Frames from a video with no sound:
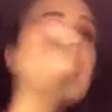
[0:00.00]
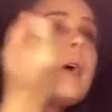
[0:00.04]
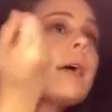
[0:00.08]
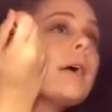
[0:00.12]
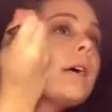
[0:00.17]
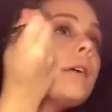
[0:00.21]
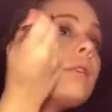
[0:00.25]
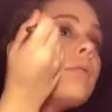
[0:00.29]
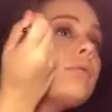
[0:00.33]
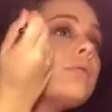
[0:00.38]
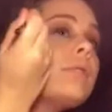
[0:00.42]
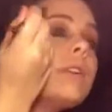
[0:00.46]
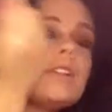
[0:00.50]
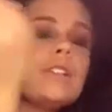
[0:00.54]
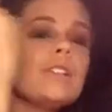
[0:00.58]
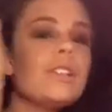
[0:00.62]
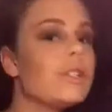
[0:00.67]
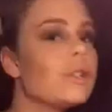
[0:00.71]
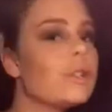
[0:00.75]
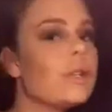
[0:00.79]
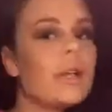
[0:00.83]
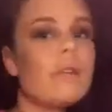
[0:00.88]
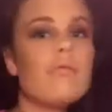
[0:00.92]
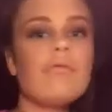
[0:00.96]
it
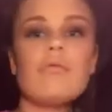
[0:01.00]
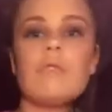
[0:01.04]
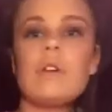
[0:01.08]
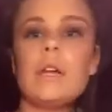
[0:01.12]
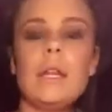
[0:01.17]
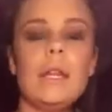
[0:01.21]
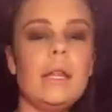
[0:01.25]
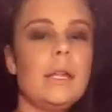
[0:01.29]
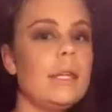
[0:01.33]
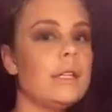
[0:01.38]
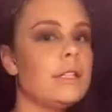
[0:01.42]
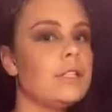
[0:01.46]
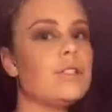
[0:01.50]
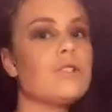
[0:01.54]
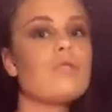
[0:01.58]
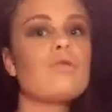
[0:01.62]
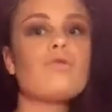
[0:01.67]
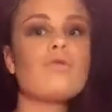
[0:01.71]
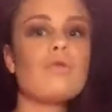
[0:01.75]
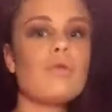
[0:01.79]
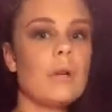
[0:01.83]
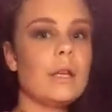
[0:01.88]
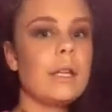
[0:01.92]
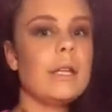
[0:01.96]
really
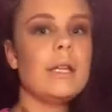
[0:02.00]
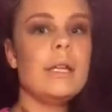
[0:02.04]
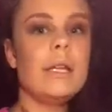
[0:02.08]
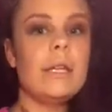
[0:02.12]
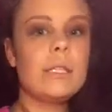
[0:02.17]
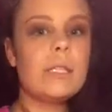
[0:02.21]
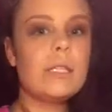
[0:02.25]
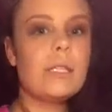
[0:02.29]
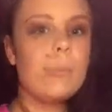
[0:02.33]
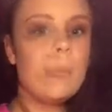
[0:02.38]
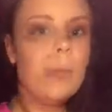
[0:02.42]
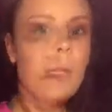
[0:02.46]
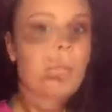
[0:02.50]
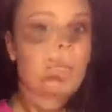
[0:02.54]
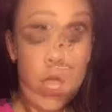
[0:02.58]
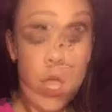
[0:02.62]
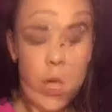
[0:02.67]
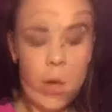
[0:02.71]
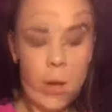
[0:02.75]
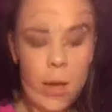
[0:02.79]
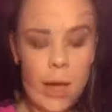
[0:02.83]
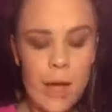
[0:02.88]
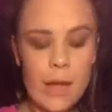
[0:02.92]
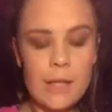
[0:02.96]
needs to blend.
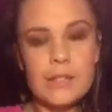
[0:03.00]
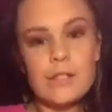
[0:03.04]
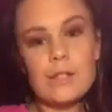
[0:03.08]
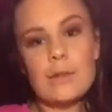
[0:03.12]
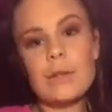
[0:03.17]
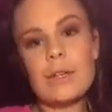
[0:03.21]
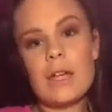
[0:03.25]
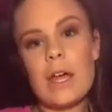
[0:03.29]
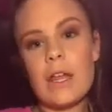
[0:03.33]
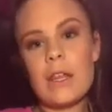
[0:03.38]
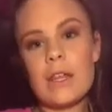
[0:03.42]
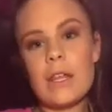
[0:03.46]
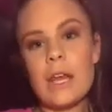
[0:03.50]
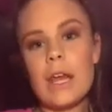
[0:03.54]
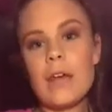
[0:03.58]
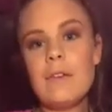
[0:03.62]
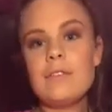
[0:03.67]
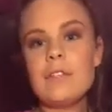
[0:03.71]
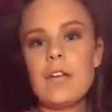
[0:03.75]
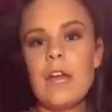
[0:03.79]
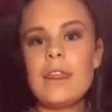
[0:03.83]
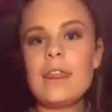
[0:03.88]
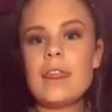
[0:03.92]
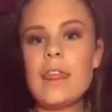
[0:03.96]
Okay, so now that I've
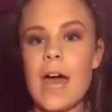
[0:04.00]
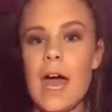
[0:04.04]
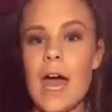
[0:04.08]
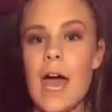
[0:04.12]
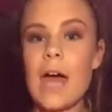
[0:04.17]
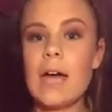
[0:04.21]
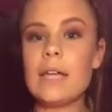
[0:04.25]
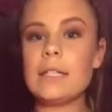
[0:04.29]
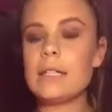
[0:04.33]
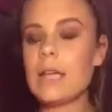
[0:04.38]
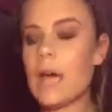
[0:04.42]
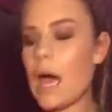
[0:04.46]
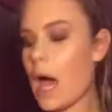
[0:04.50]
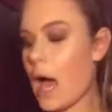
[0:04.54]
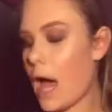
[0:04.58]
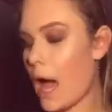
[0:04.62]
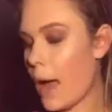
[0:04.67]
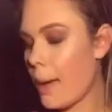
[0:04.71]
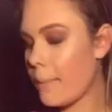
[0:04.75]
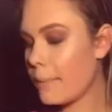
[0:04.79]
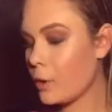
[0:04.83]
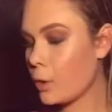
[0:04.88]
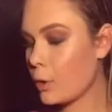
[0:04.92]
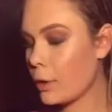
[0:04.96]
done that,
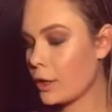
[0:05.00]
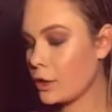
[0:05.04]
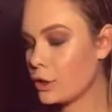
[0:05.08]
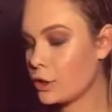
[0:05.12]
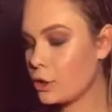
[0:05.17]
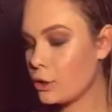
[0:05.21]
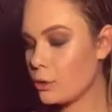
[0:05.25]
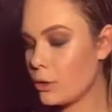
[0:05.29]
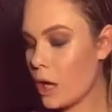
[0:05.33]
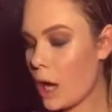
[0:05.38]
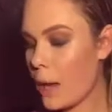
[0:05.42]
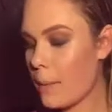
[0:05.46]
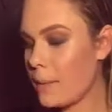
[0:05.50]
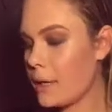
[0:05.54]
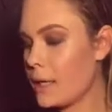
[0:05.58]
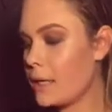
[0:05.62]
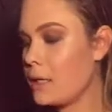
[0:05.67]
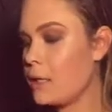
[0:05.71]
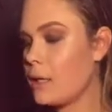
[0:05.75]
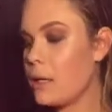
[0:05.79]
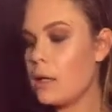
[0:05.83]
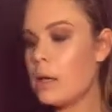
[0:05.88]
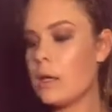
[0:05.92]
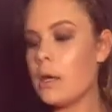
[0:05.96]
I'm going to come
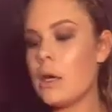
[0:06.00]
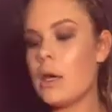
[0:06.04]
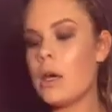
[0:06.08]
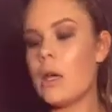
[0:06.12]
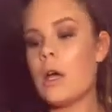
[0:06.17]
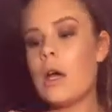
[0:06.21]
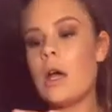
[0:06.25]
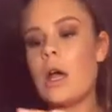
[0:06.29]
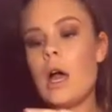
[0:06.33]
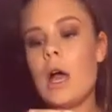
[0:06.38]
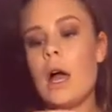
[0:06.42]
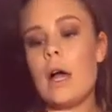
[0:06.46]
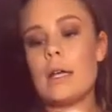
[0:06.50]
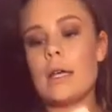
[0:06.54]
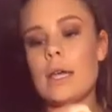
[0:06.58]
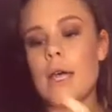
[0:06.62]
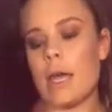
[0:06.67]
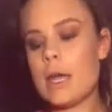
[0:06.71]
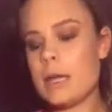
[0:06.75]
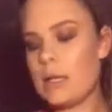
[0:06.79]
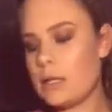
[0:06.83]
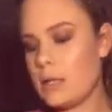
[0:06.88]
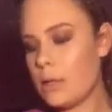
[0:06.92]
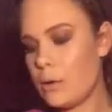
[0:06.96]
in
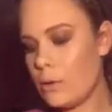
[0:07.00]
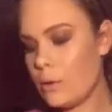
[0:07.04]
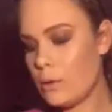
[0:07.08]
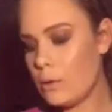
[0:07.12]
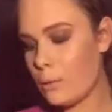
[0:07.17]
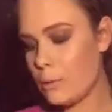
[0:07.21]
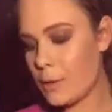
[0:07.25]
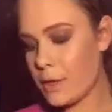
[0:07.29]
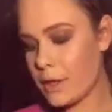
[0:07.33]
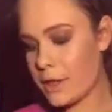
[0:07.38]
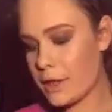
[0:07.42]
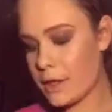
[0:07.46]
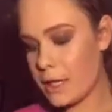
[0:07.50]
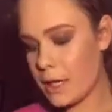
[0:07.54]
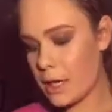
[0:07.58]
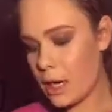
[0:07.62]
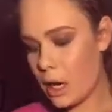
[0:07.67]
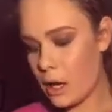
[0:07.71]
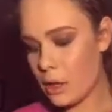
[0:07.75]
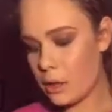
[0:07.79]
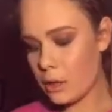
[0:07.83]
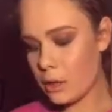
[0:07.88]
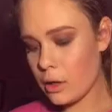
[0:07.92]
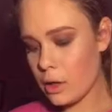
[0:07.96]
again with the
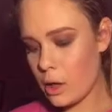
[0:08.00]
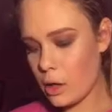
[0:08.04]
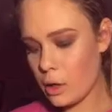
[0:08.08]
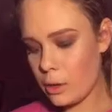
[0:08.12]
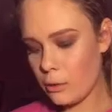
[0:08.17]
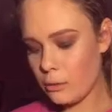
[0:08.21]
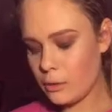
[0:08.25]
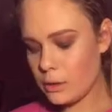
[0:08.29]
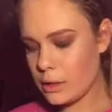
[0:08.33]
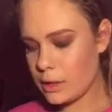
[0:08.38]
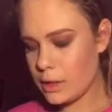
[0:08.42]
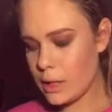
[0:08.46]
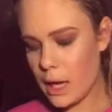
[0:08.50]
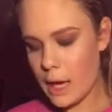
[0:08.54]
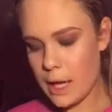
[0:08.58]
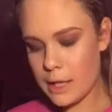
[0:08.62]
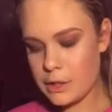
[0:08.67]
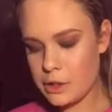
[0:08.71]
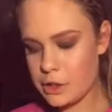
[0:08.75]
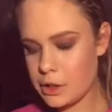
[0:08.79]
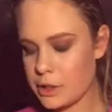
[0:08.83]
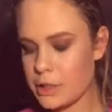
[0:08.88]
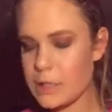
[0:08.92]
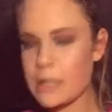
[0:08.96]
color Oat.
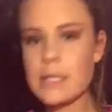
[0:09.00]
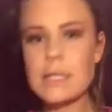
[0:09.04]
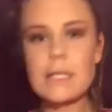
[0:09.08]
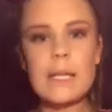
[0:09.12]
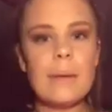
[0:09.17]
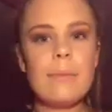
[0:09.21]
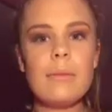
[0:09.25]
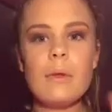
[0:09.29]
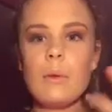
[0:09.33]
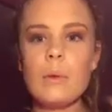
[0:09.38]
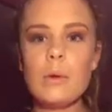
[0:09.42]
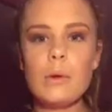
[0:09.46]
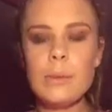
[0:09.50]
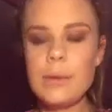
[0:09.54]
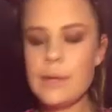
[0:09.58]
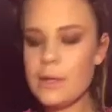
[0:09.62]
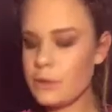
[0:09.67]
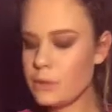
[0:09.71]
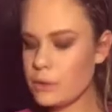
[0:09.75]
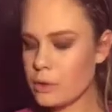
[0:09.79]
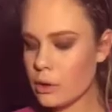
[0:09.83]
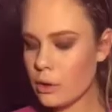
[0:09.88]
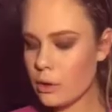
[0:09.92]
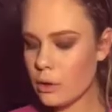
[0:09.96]
It's just the same that when we
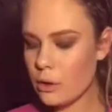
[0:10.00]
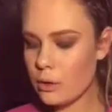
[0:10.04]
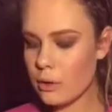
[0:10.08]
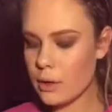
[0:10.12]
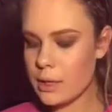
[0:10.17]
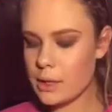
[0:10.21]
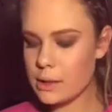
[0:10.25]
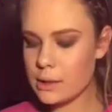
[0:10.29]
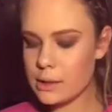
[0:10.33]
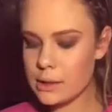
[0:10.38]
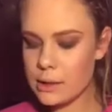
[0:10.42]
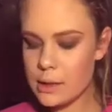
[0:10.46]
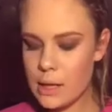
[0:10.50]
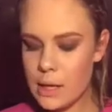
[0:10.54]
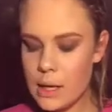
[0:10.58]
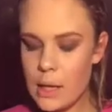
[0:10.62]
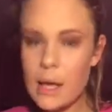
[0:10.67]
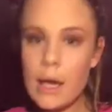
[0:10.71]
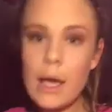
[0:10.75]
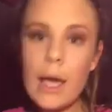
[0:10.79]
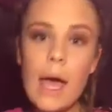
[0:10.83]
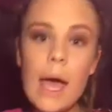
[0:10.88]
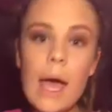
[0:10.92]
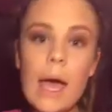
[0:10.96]
used our crease,
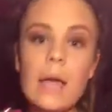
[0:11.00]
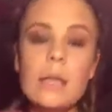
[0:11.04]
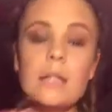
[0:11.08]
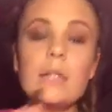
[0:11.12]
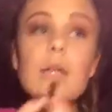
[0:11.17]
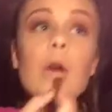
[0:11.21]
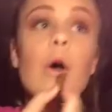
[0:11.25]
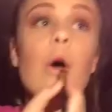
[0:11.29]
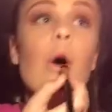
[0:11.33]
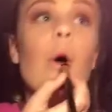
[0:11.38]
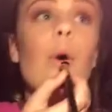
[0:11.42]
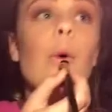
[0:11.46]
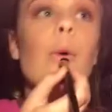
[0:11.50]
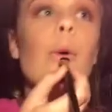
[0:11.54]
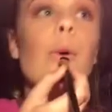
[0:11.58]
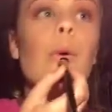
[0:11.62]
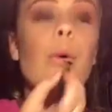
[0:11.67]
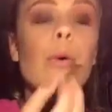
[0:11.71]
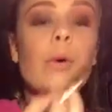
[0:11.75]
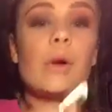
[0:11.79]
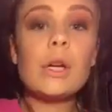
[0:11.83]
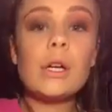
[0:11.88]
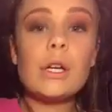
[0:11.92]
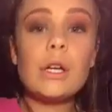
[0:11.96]
and
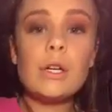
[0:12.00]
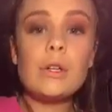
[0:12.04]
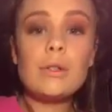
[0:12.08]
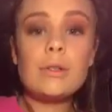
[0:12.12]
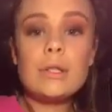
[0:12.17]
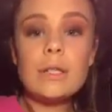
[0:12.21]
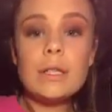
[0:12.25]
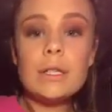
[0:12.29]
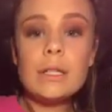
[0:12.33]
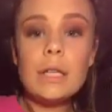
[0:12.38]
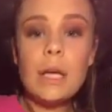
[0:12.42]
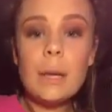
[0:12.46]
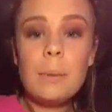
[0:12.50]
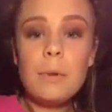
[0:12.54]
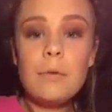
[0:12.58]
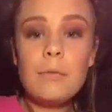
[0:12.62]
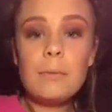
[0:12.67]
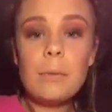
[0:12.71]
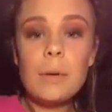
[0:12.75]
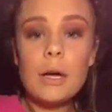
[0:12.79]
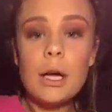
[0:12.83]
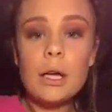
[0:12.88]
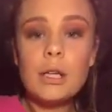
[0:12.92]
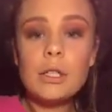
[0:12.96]
we're going to use this type
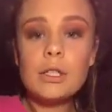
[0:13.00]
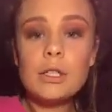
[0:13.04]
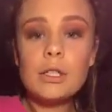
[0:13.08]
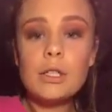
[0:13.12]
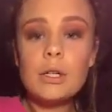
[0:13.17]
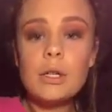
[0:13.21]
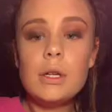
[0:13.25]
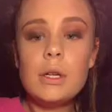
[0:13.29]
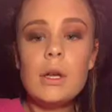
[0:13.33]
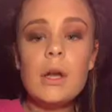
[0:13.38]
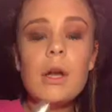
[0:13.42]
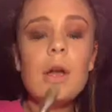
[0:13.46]
of brush